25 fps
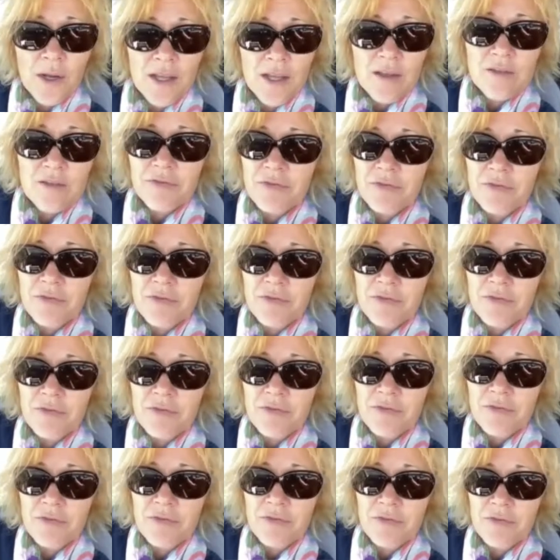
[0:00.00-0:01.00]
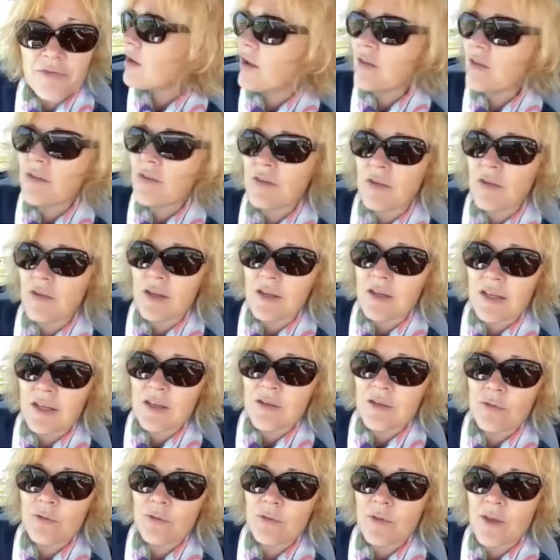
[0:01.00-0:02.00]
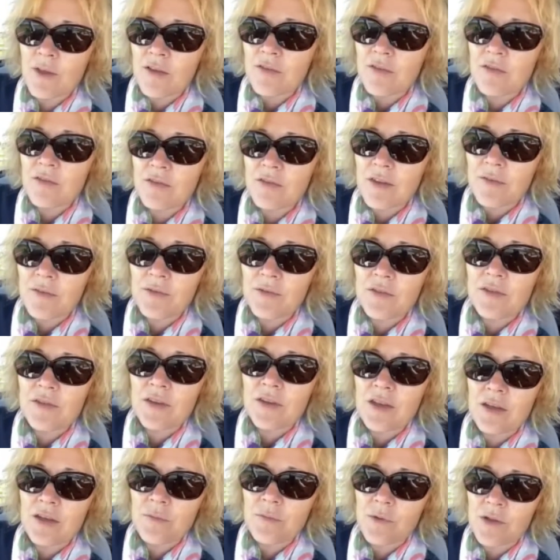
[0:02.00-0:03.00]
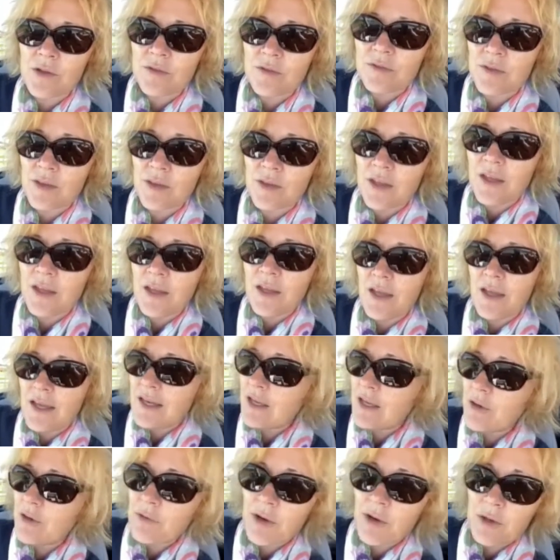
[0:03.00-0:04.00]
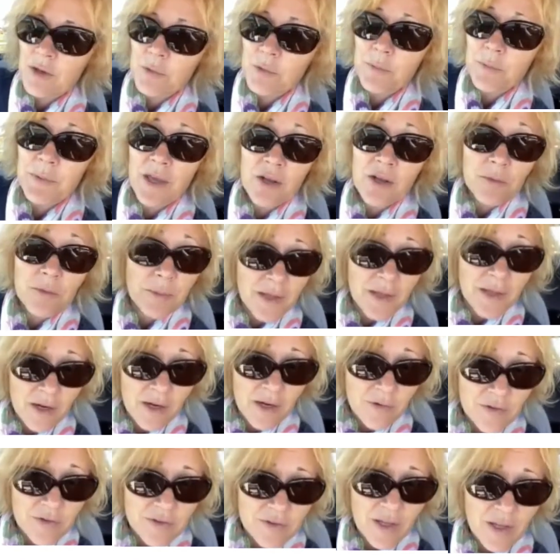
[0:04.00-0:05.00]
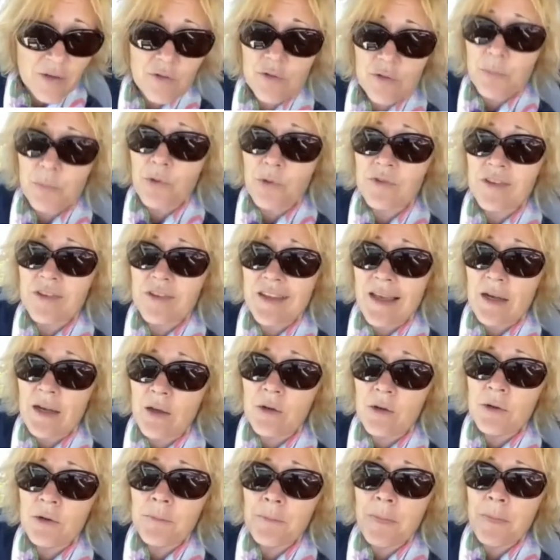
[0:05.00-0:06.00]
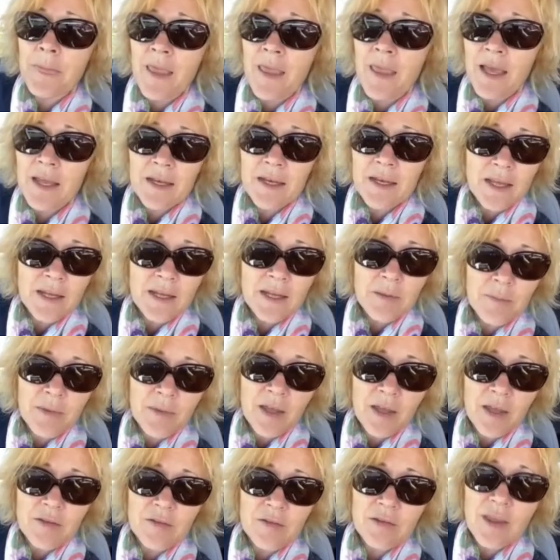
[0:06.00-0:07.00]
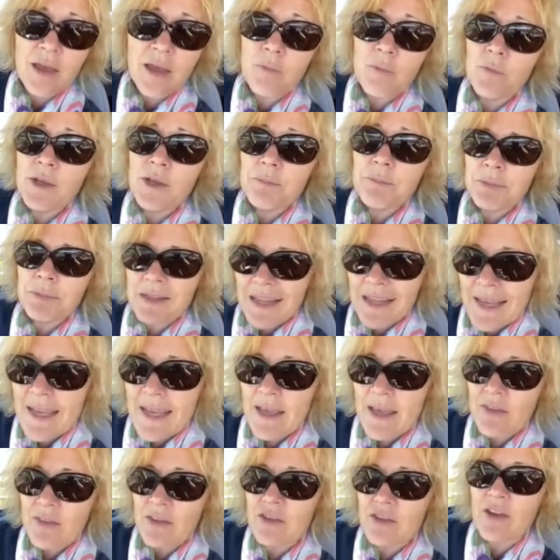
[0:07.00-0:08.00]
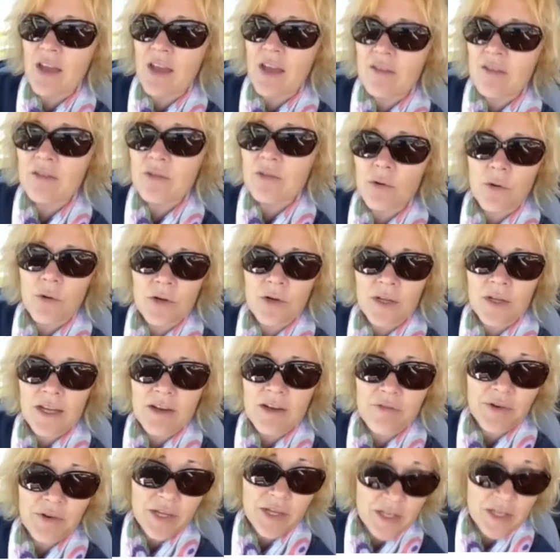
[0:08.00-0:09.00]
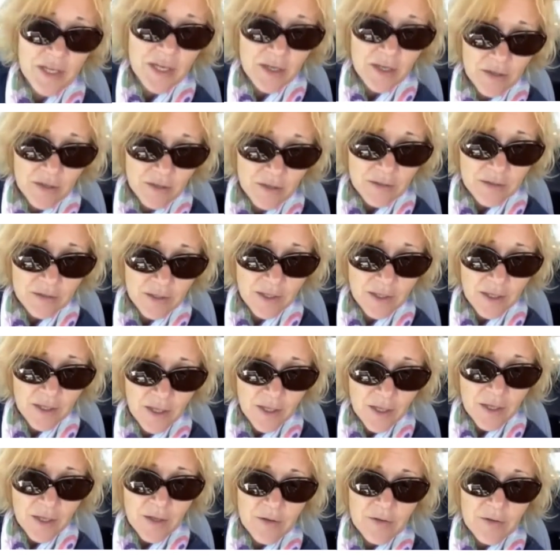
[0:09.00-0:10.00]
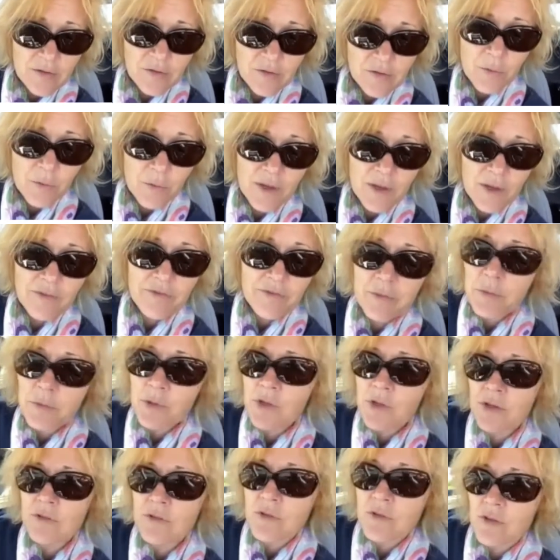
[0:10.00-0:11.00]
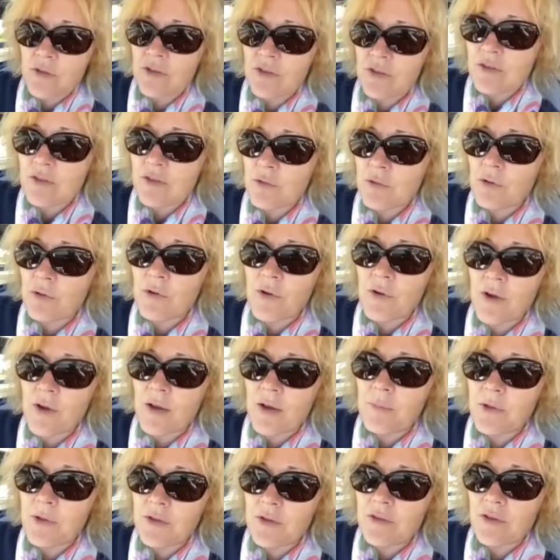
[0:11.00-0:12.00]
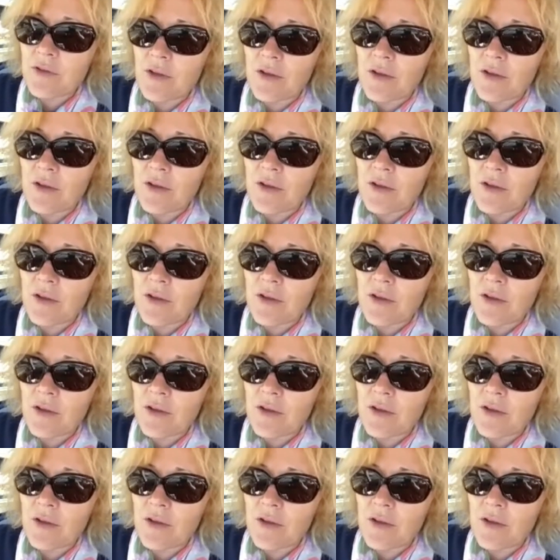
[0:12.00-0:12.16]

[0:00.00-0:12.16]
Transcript: is from a really nice concert in 2017 with incredible piano player Rossano Sportiello and Eddie Metz, and we play at the Jazz Corner every year. So we're familiar to the Jazz Corner crowd, but